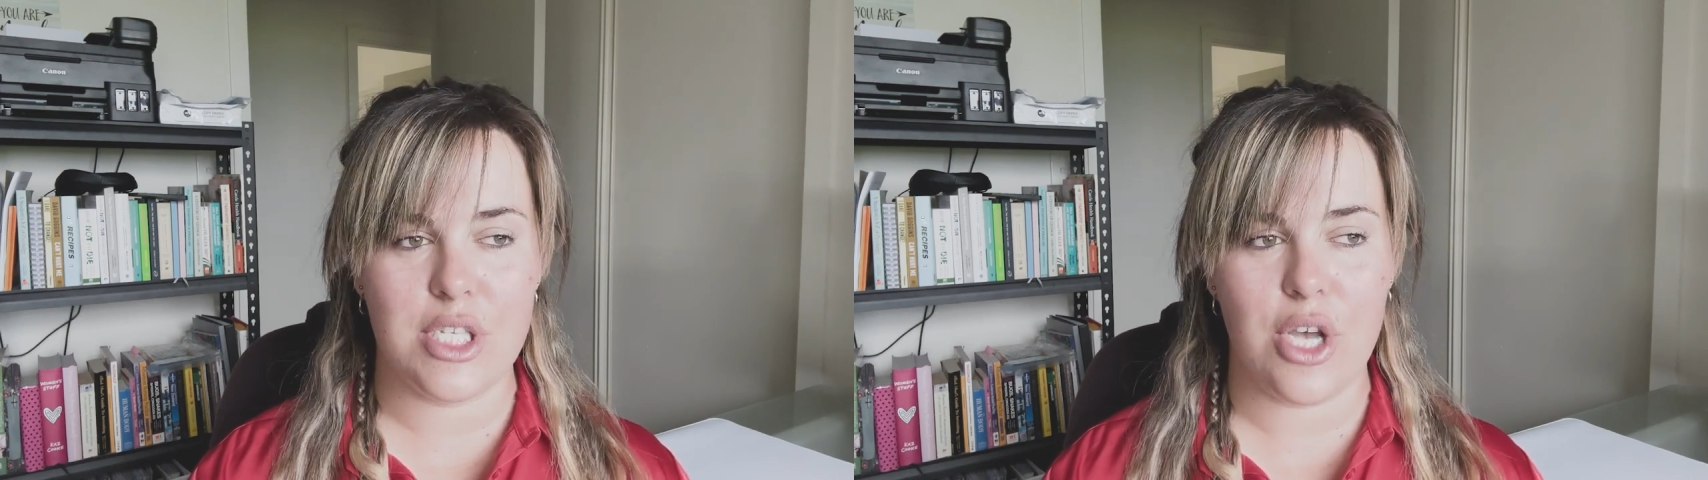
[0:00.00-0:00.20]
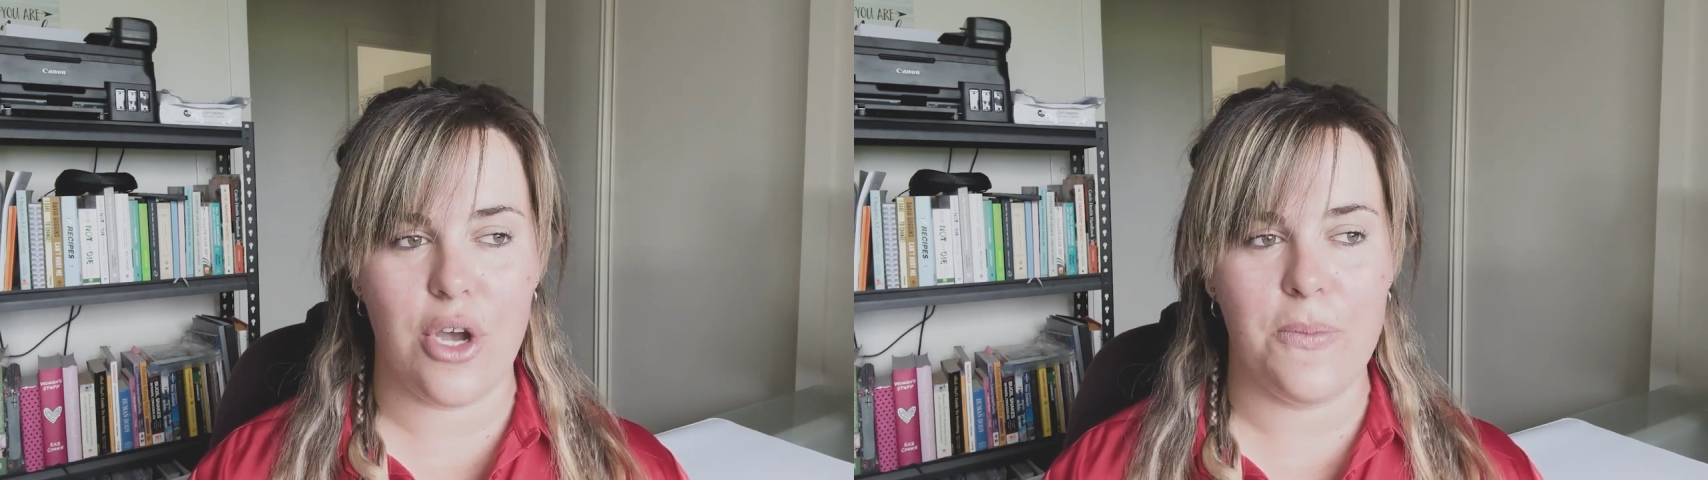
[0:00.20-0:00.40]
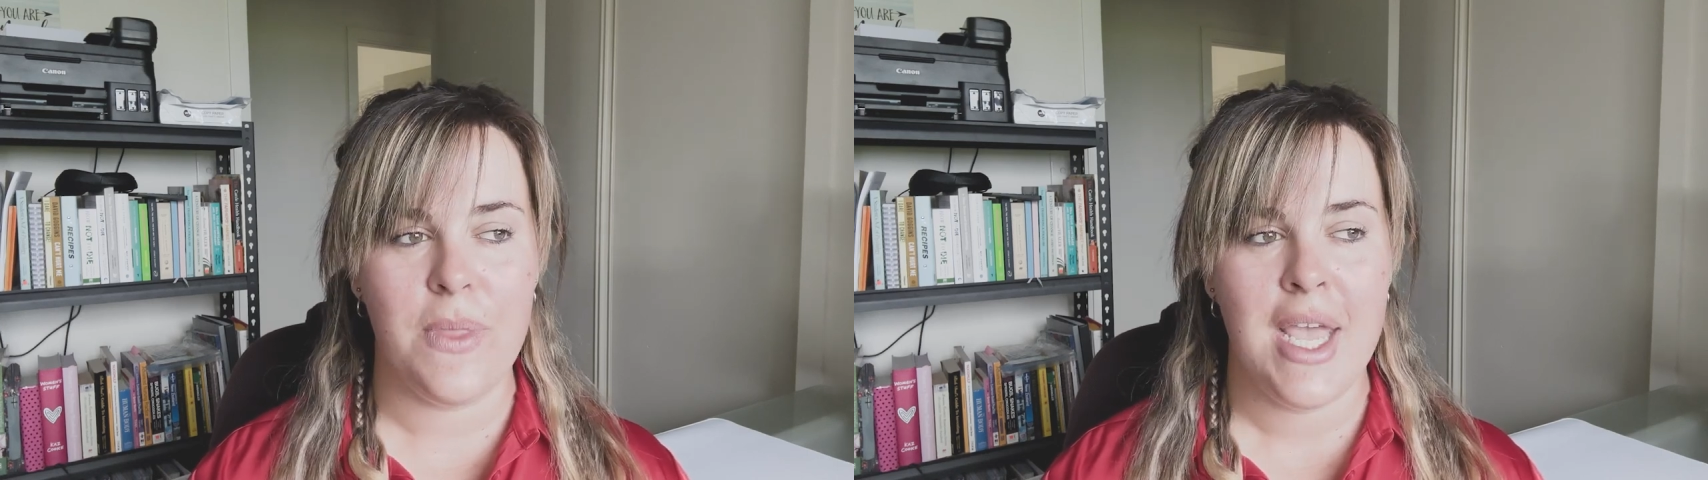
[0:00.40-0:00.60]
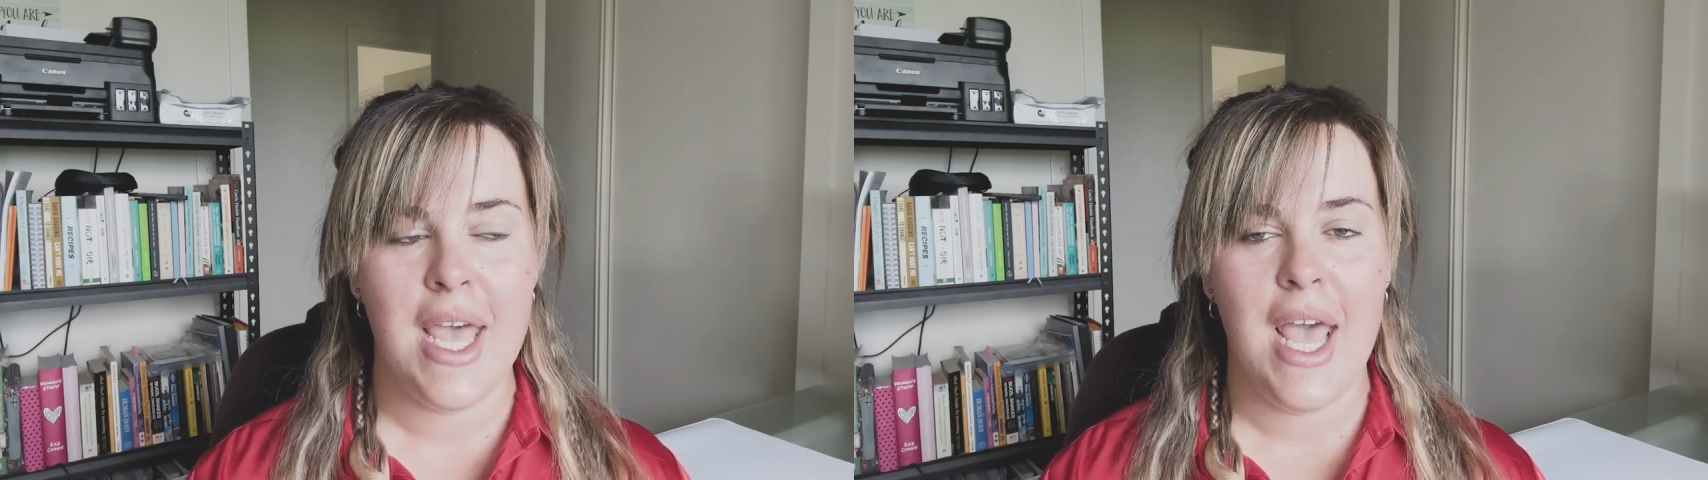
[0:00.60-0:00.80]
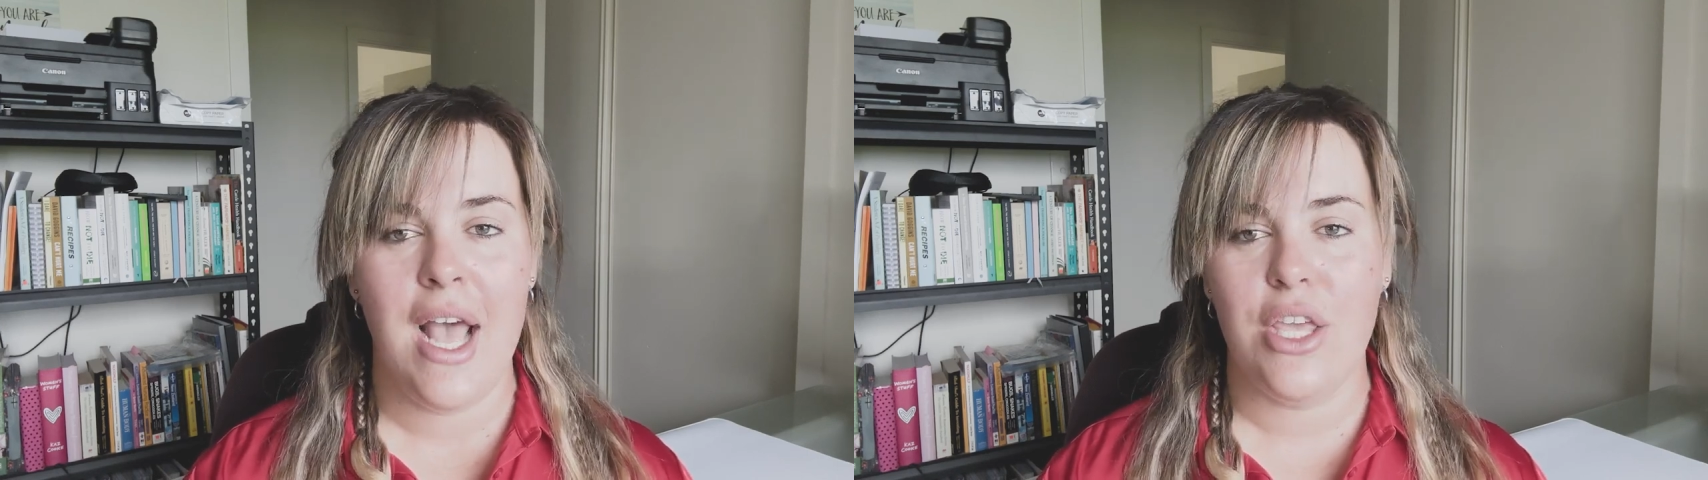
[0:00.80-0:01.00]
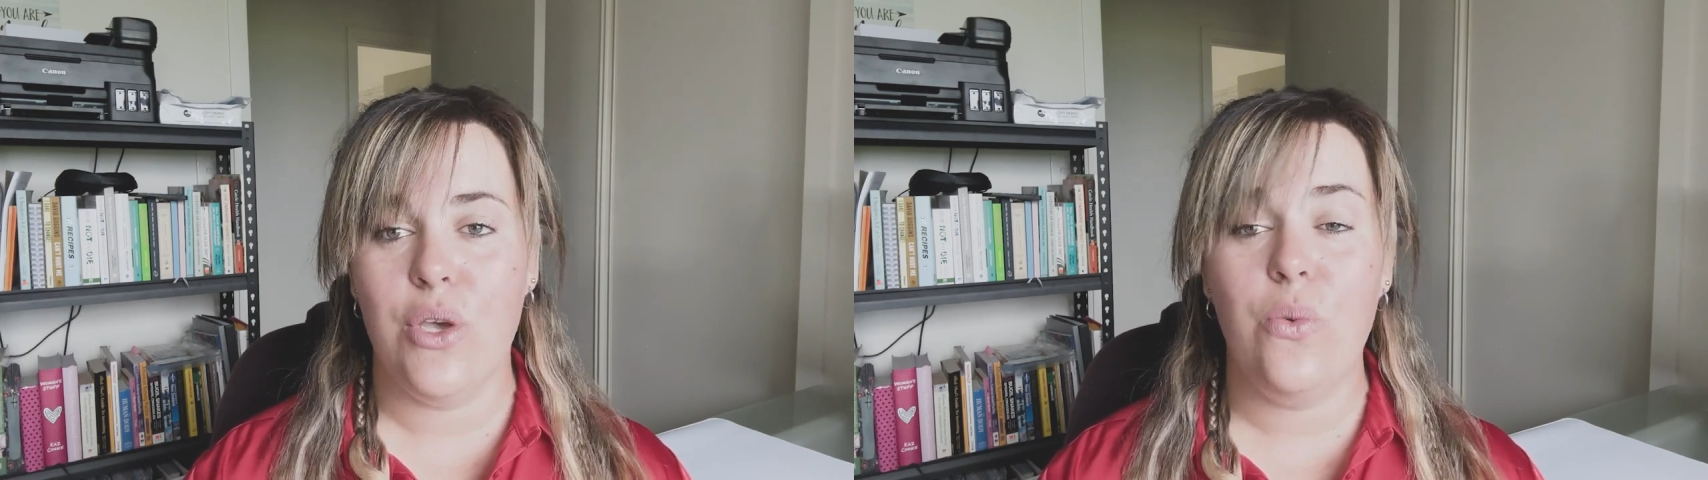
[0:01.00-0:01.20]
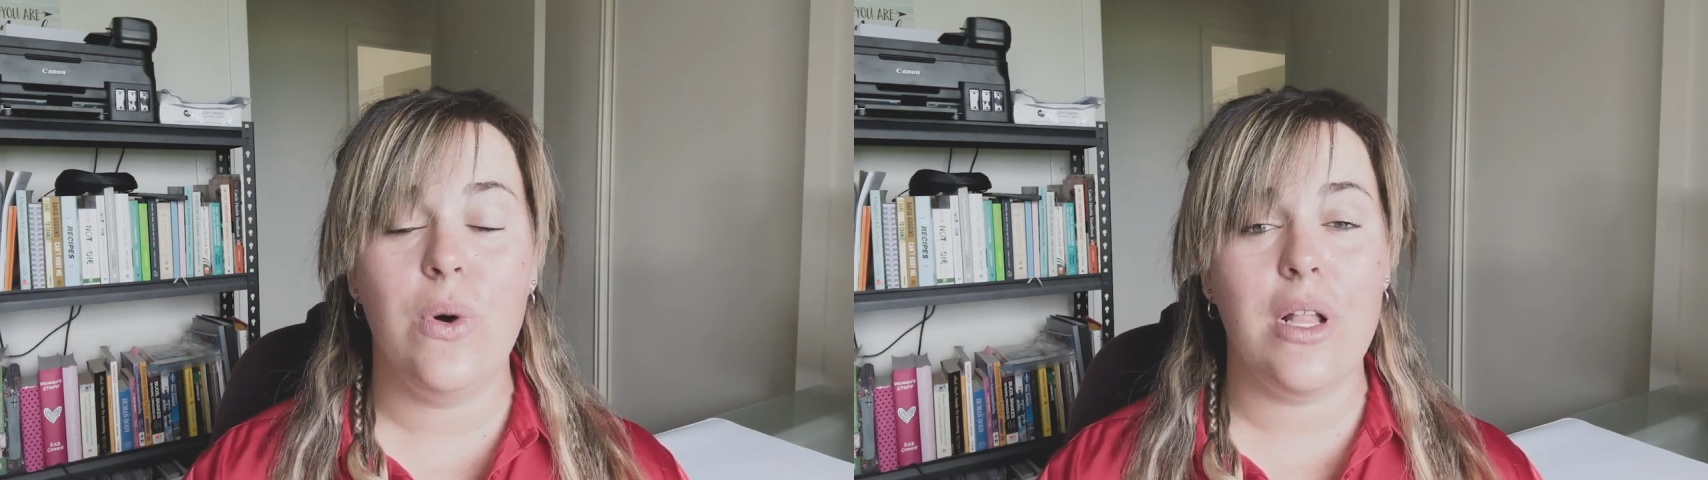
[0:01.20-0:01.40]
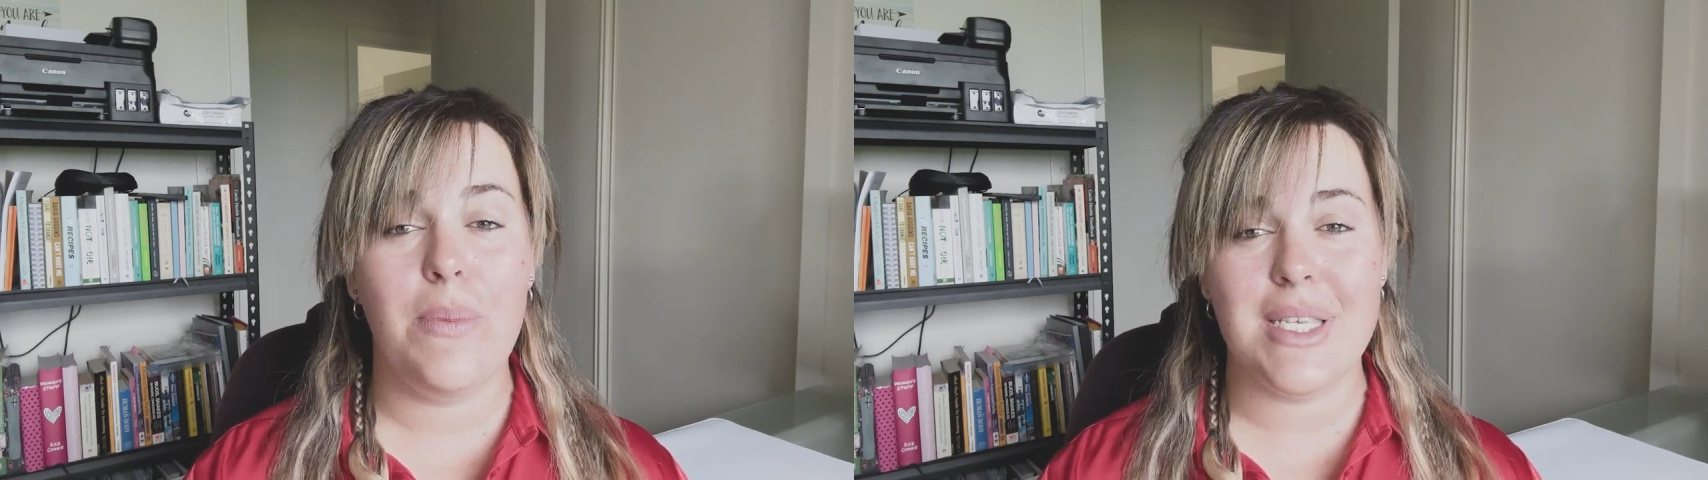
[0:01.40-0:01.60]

So you will be